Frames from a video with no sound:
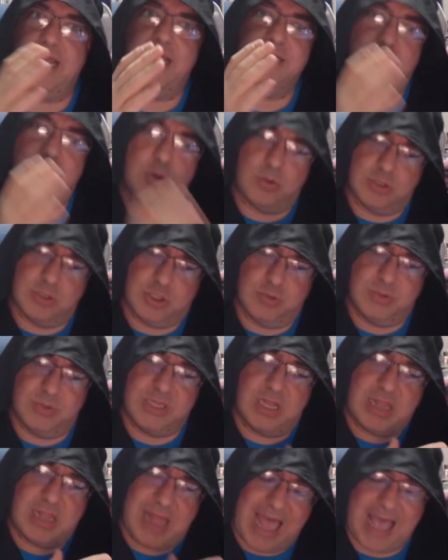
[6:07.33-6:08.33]
I told you in
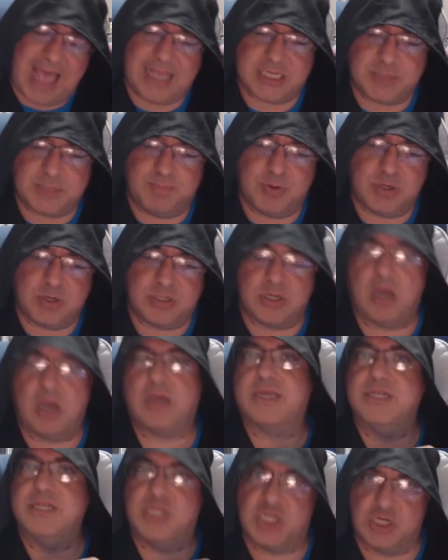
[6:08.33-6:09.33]
the last book
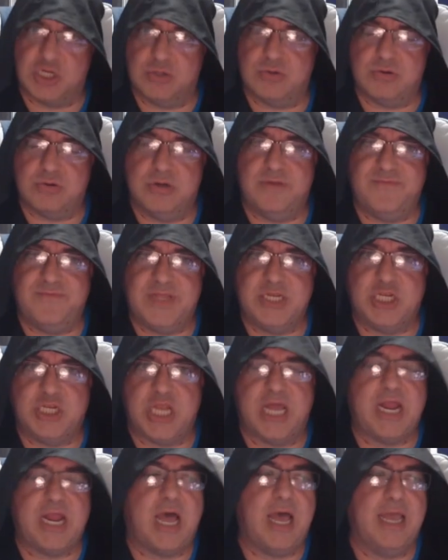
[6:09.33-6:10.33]
talk in Children of the
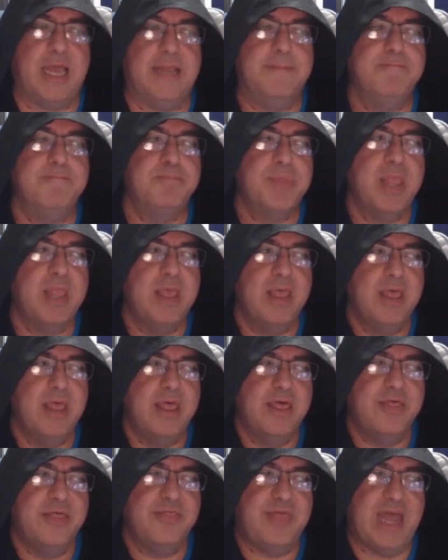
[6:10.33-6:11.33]
Jedi
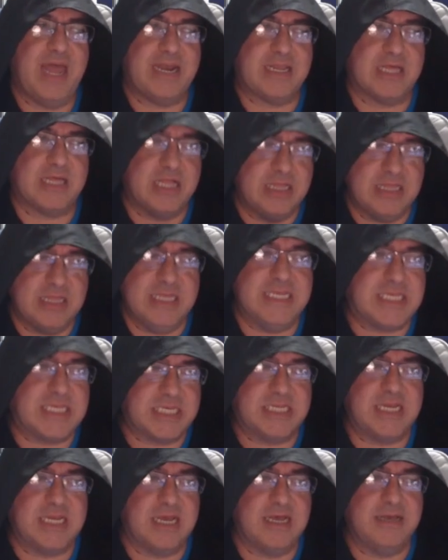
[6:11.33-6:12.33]
that
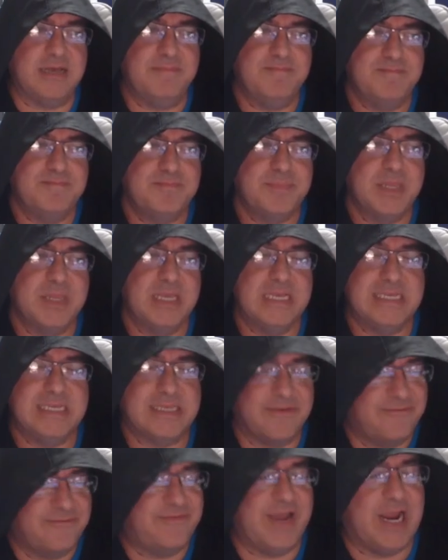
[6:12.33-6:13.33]
Callista is
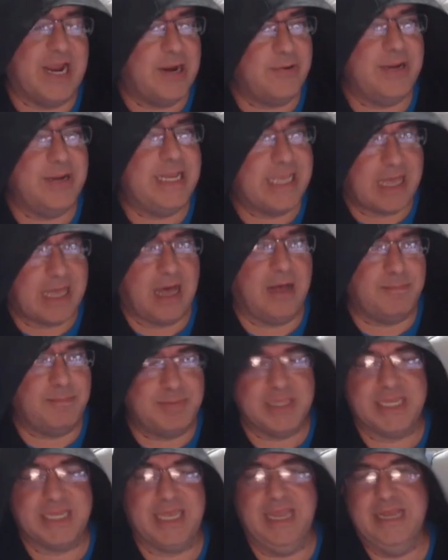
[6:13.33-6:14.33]
a very
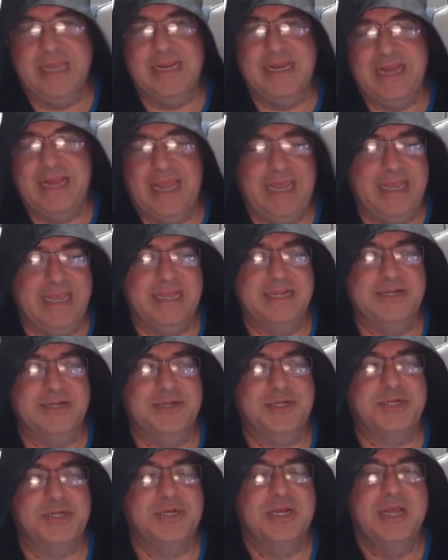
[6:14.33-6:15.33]
complicated
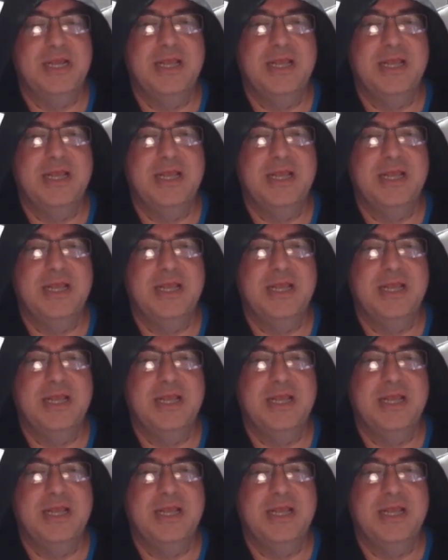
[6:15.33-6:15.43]
age.